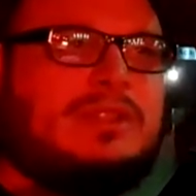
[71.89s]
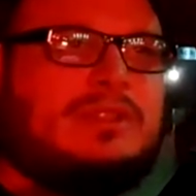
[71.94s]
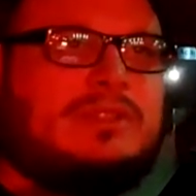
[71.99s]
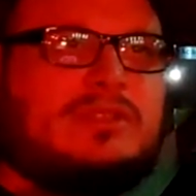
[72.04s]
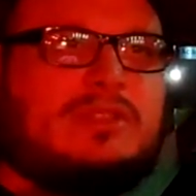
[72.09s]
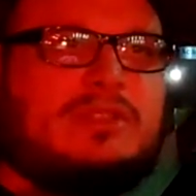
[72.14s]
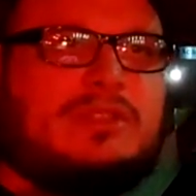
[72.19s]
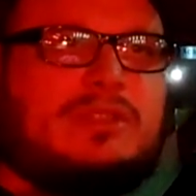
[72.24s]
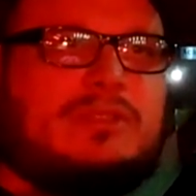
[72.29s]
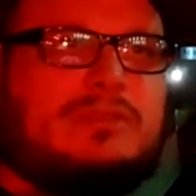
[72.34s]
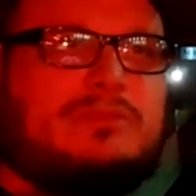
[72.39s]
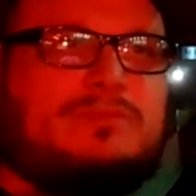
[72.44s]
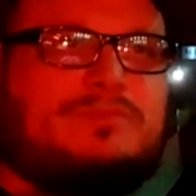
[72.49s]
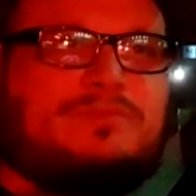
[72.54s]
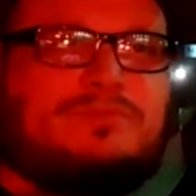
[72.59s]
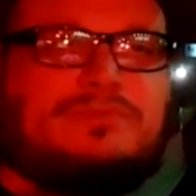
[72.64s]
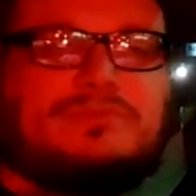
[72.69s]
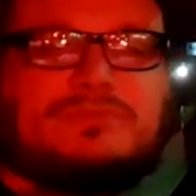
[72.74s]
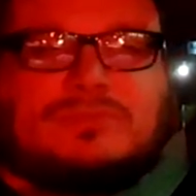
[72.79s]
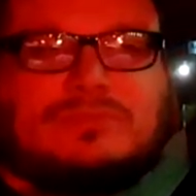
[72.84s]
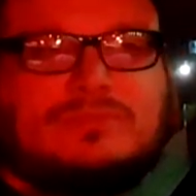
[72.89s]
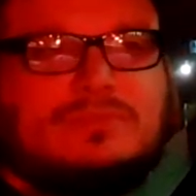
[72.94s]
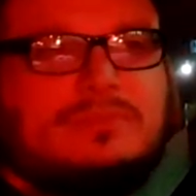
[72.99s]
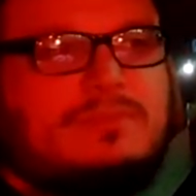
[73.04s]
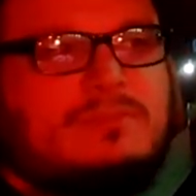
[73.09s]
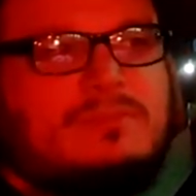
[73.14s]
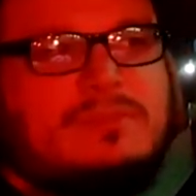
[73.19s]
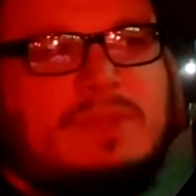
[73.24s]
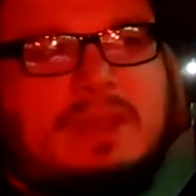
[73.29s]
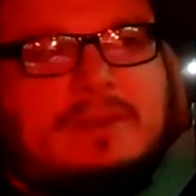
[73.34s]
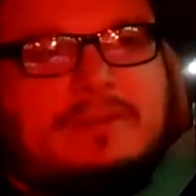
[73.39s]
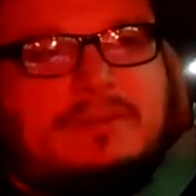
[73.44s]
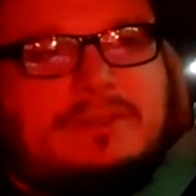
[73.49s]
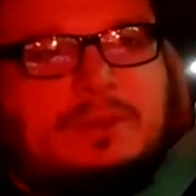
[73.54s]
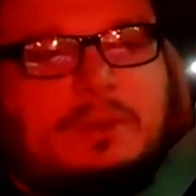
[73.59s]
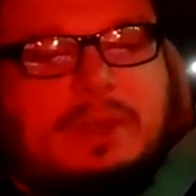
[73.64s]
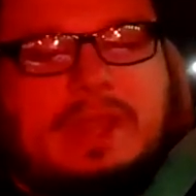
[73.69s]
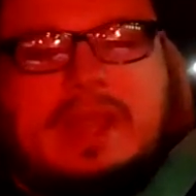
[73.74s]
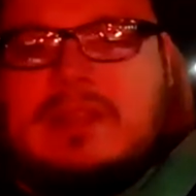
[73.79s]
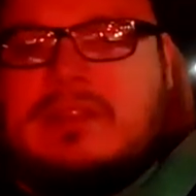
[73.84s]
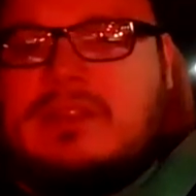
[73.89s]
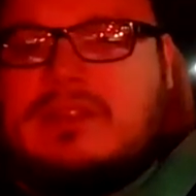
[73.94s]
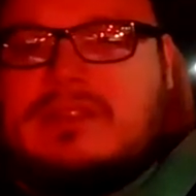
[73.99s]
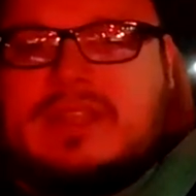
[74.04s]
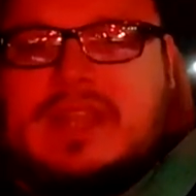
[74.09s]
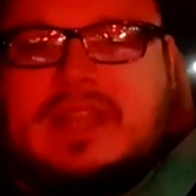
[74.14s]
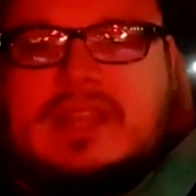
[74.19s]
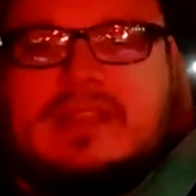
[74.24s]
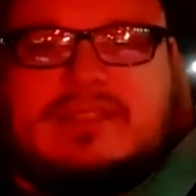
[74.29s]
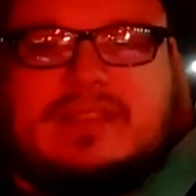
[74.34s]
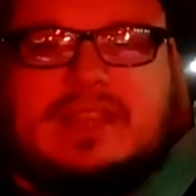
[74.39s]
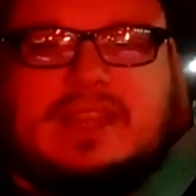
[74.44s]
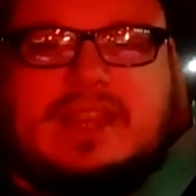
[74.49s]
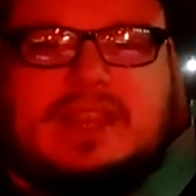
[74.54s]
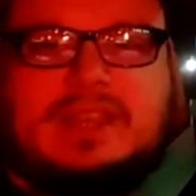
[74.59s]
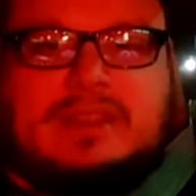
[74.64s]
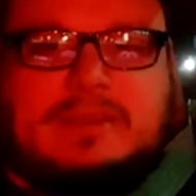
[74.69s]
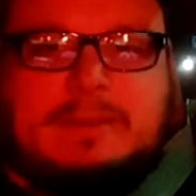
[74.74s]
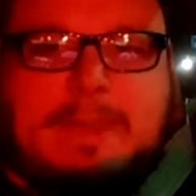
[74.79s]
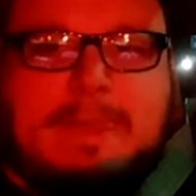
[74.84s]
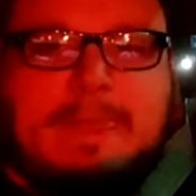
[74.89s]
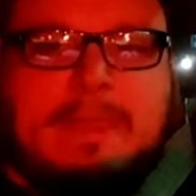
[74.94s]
So the way it looks like is that